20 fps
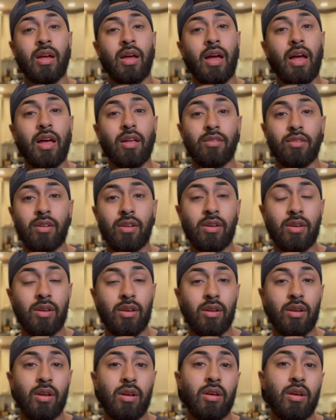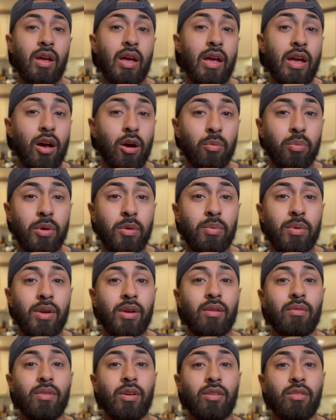as an A L P P
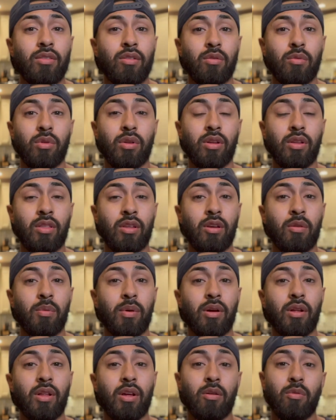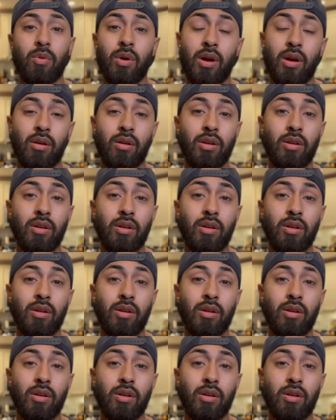investor, and really think about like, wow,